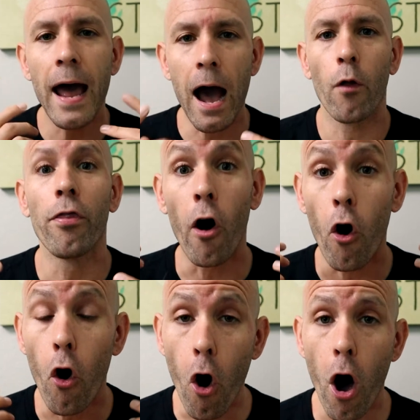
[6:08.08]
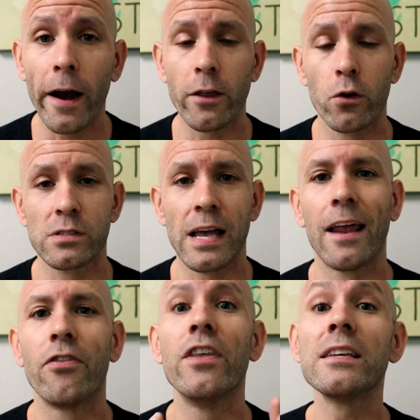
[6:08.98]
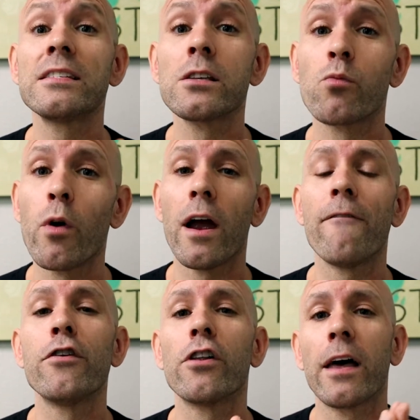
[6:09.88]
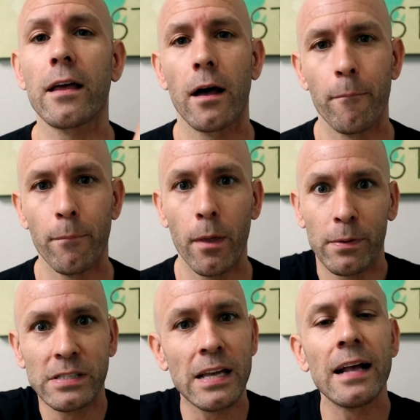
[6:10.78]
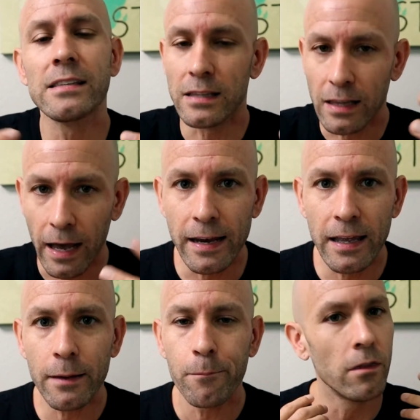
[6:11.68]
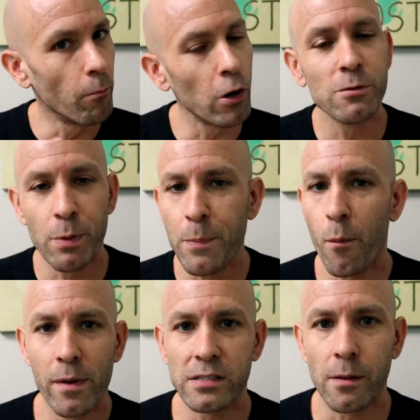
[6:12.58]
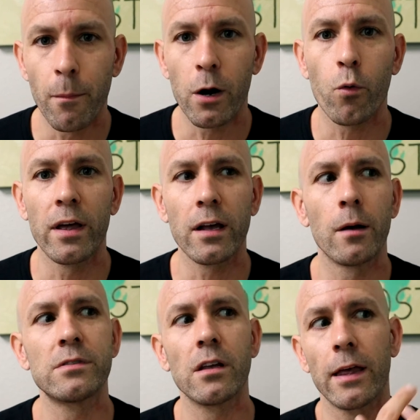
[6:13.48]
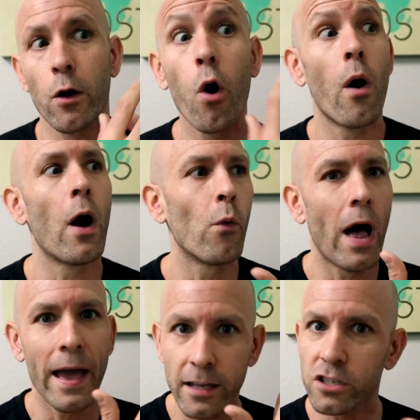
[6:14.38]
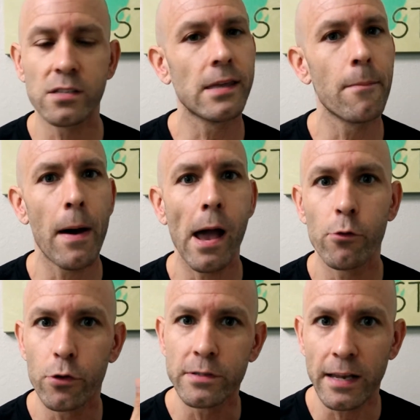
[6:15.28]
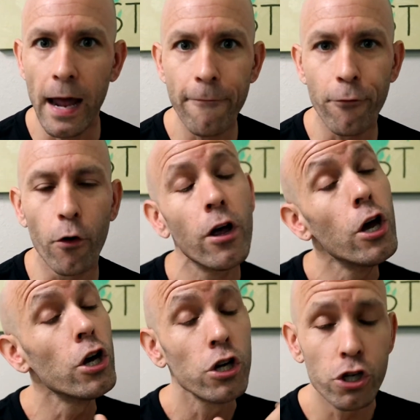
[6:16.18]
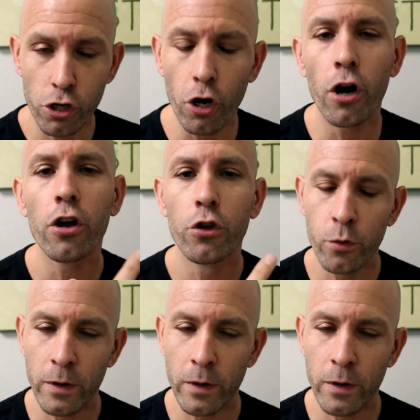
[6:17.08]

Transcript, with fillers: Now, the audio side. This is where I feel like, besides lighting, most people miss the mark when it comes to like, oh, well, I can just get by with using an iPhone. Sure, you